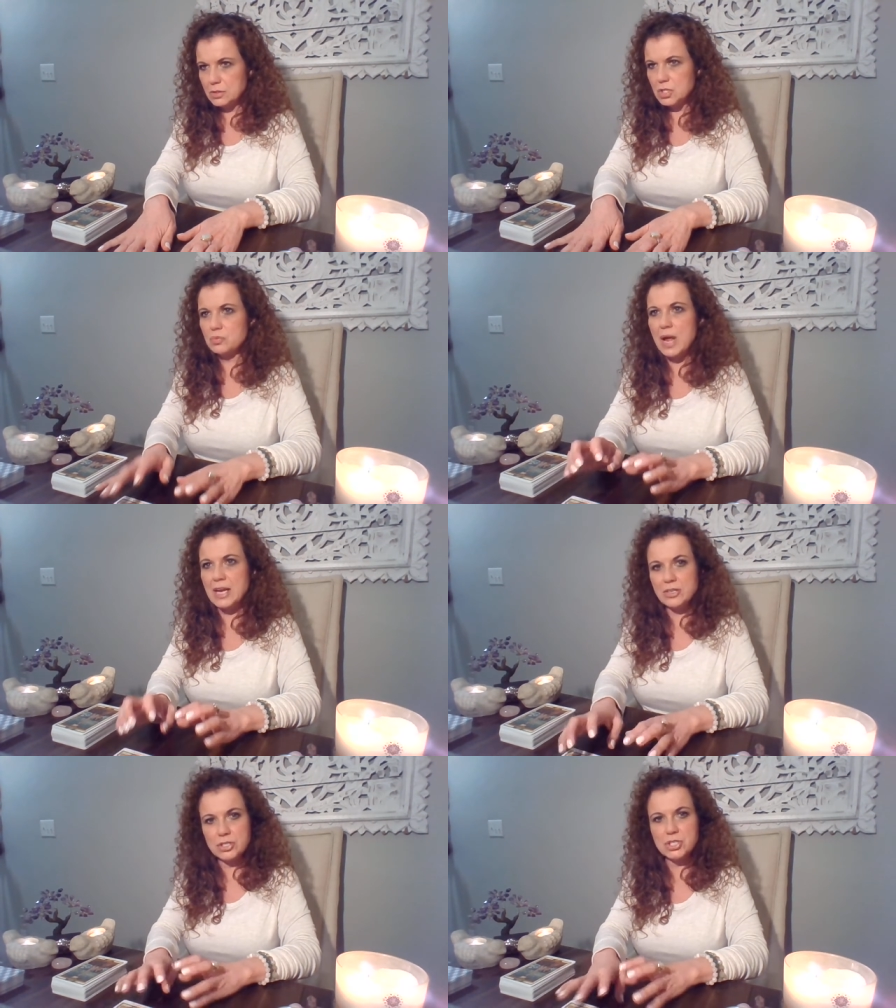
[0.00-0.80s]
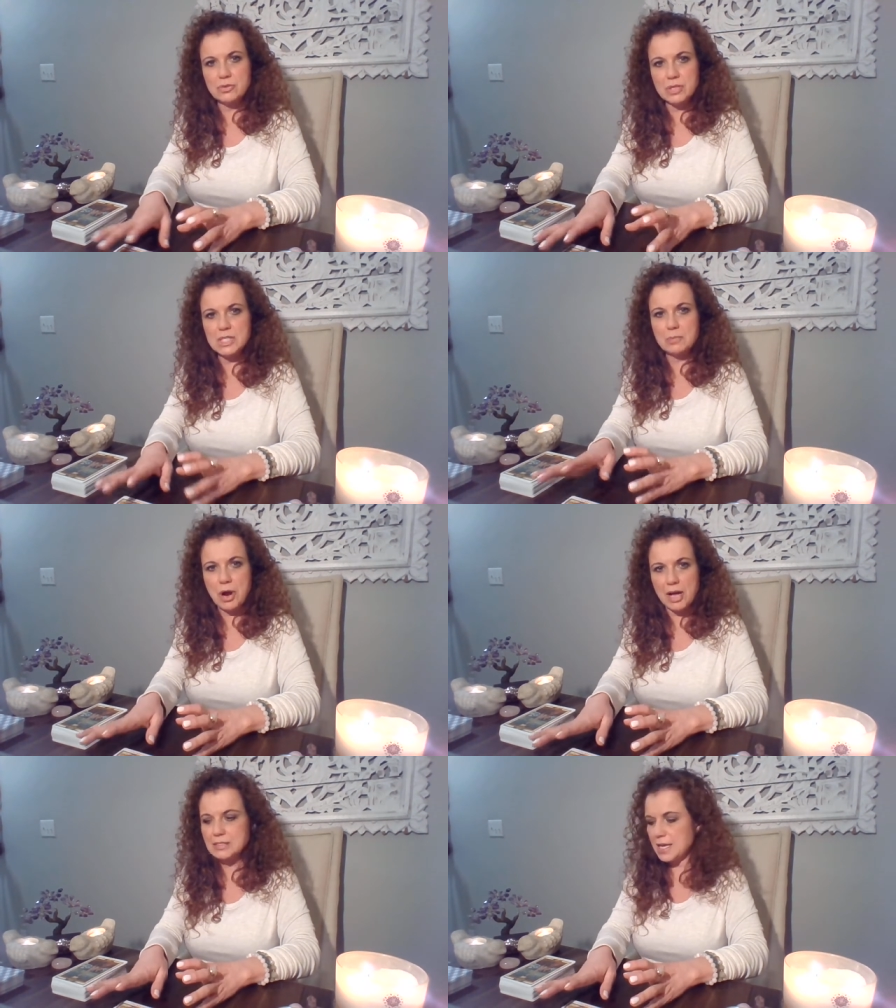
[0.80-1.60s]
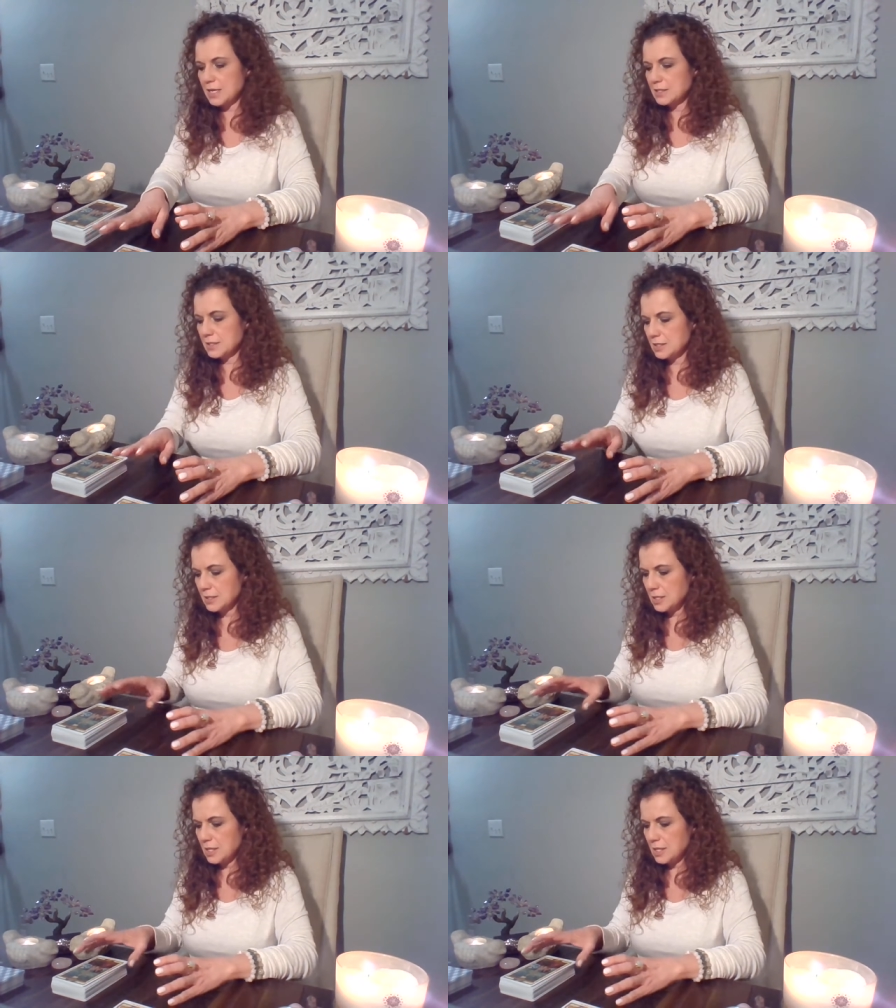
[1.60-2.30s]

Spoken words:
Surrender to this process.